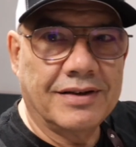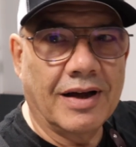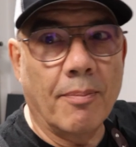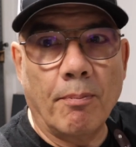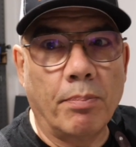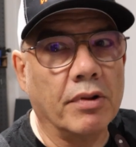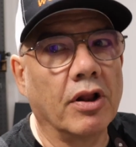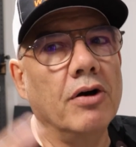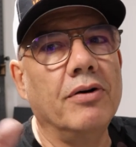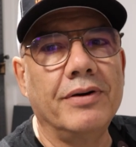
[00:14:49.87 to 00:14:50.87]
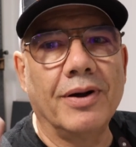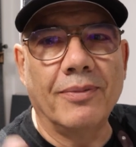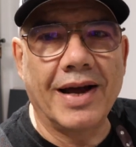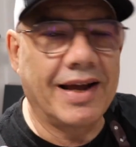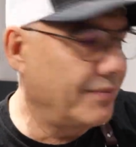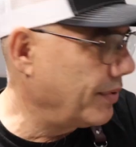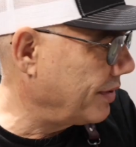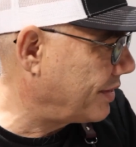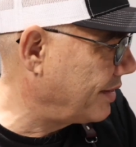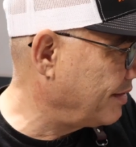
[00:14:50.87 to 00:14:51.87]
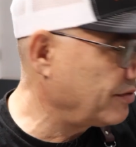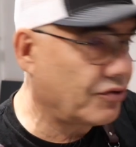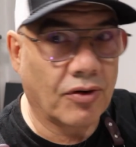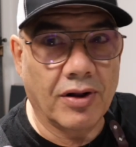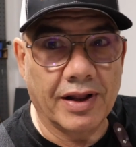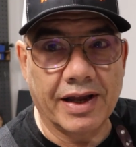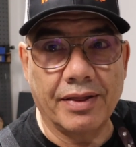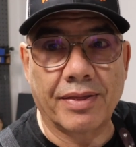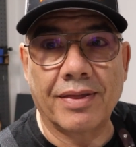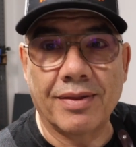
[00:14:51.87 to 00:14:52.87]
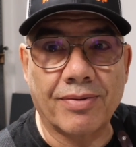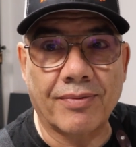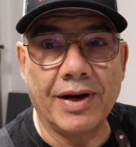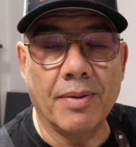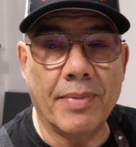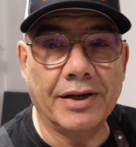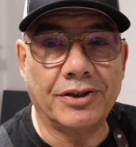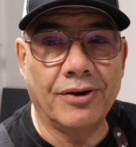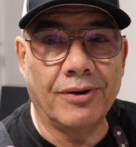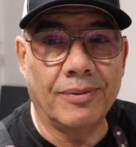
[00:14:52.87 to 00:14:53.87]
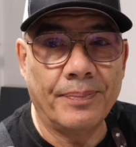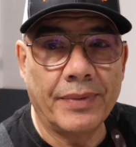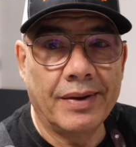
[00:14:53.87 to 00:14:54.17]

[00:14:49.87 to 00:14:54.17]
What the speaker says: I'm blown away with drawing in three-dimensional.